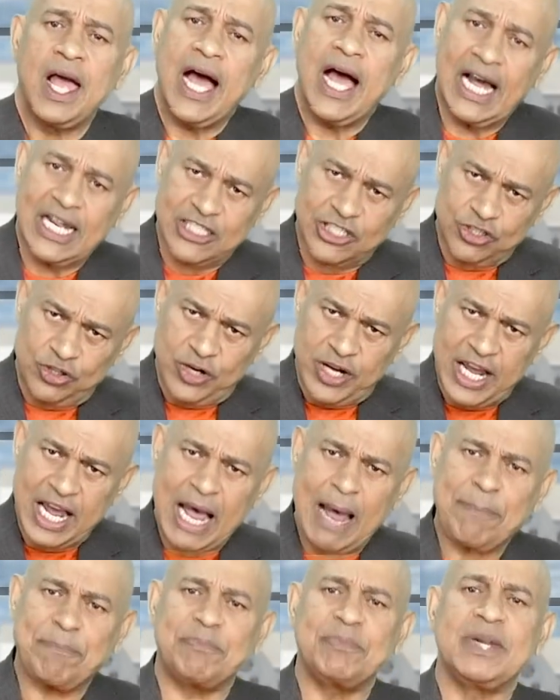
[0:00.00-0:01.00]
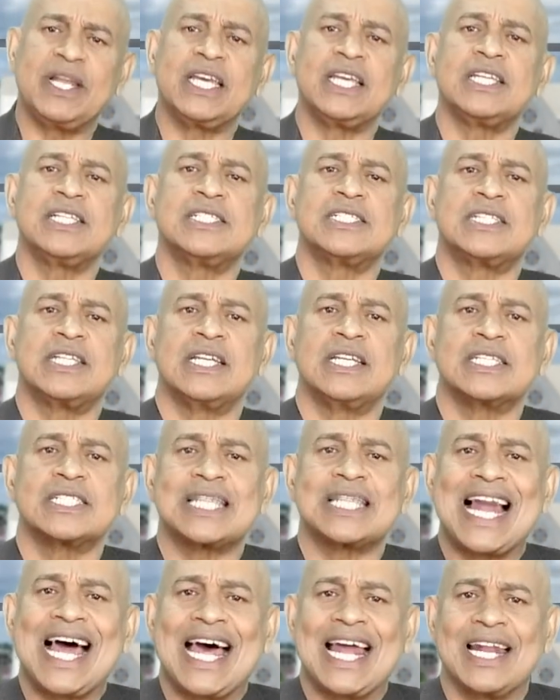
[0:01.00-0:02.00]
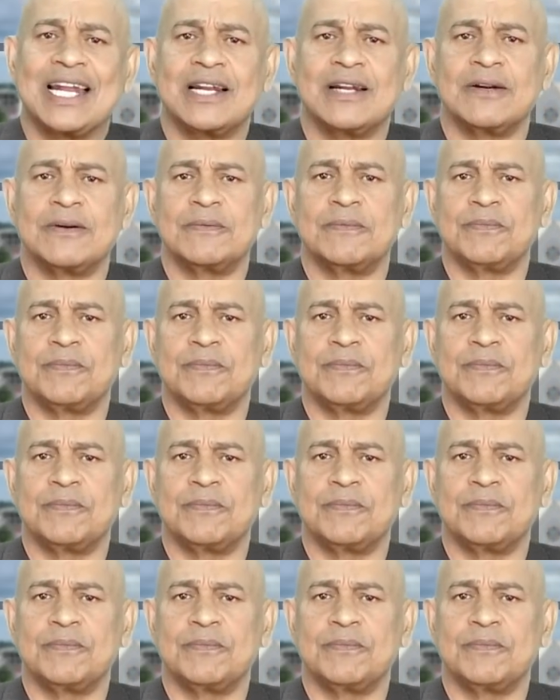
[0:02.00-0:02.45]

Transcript: as to the happenings in this land,